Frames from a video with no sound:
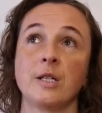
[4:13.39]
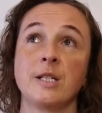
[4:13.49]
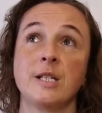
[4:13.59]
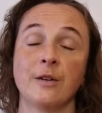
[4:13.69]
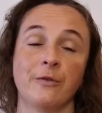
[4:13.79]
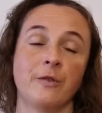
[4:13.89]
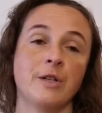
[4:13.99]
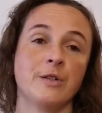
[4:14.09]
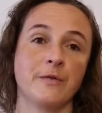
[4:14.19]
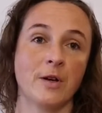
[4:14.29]

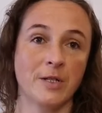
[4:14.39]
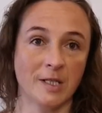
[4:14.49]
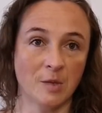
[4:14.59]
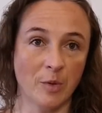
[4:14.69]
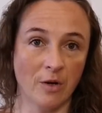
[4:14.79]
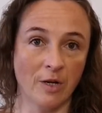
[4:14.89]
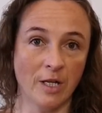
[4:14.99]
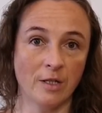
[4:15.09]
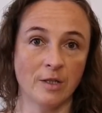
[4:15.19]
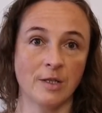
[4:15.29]
different felt
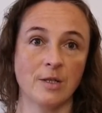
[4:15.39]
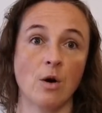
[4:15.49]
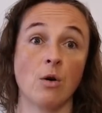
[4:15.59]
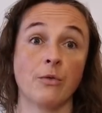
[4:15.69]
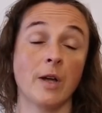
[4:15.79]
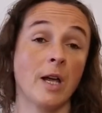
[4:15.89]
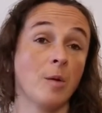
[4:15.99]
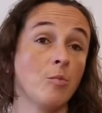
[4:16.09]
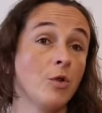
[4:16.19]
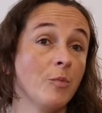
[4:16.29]
experience of
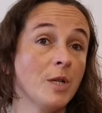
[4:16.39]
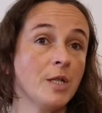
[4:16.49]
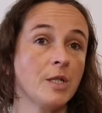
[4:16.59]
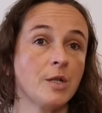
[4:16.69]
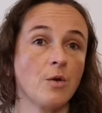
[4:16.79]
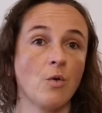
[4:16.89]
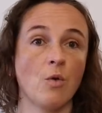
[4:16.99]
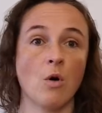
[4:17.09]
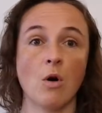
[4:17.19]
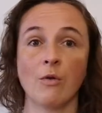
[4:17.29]
a movement,
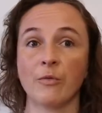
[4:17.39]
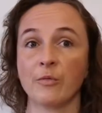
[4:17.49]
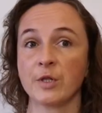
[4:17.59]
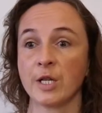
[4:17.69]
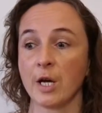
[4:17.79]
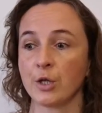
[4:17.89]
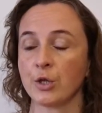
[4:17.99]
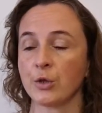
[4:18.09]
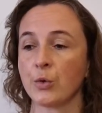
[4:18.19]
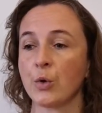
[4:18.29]
or of
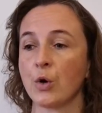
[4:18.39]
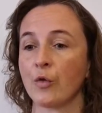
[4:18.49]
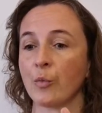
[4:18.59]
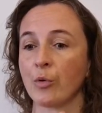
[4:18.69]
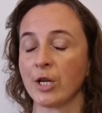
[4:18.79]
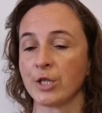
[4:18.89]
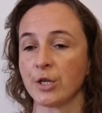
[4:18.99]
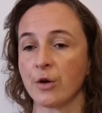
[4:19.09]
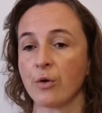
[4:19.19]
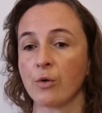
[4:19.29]
touch, or of
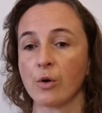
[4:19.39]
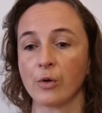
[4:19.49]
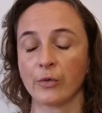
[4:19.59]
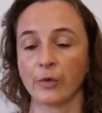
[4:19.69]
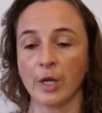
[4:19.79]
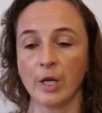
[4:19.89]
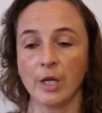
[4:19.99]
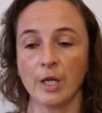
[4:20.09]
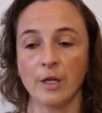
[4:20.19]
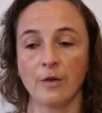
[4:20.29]
pressure, or
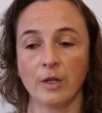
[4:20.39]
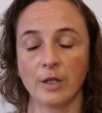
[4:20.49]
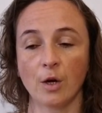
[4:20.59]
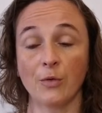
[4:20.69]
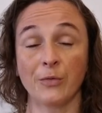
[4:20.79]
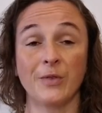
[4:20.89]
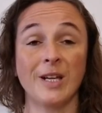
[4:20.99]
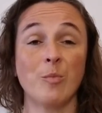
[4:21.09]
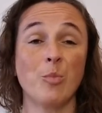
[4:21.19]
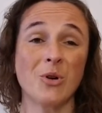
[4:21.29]
of
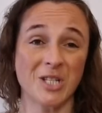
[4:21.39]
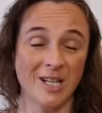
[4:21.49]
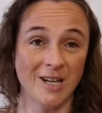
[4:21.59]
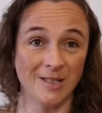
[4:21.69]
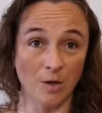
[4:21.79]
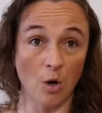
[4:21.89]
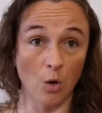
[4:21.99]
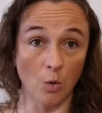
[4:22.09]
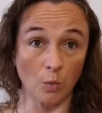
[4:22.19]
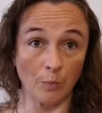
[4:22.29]
their body as a
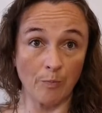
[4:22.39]
whole.